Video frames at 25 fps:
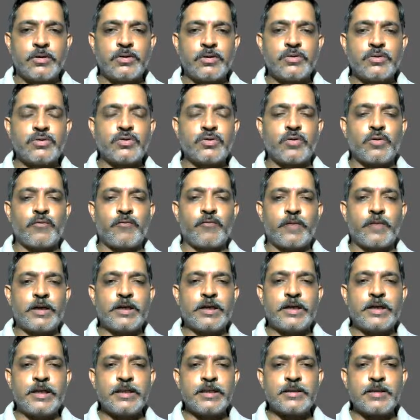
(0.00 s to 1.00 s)
So what
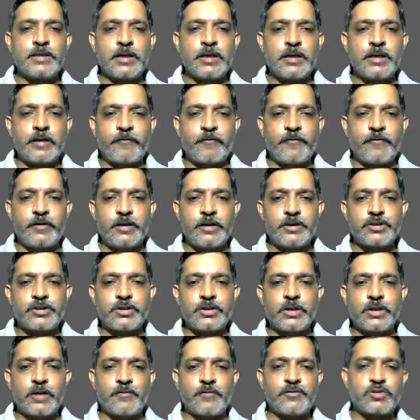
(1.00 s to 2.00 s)
is the
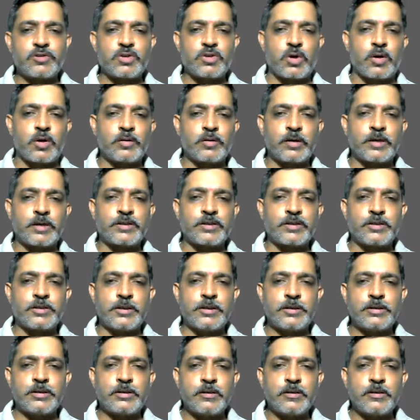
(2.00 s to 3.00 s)
definition of stock
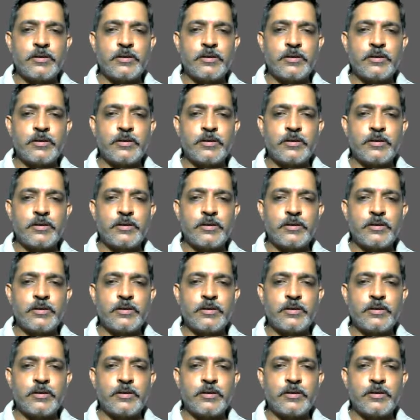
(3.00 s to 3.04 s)
exchange?